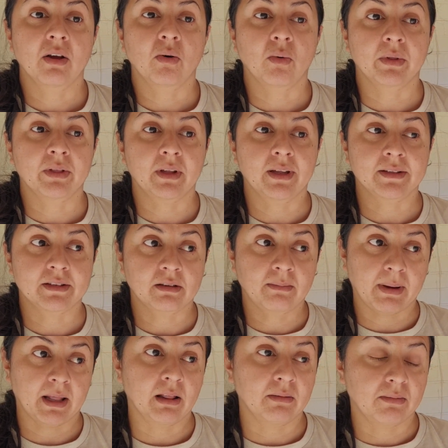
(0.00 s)
when it's
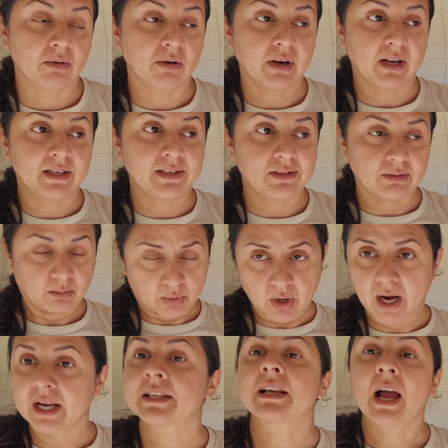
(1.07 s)
available at a decent
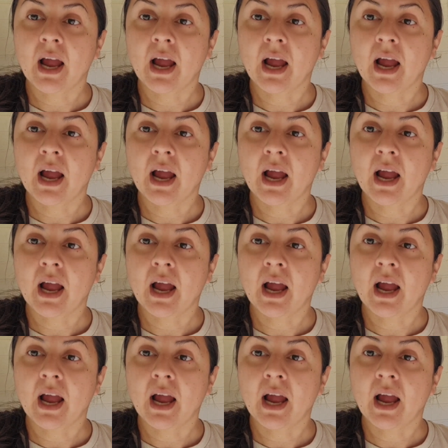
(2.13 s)
price,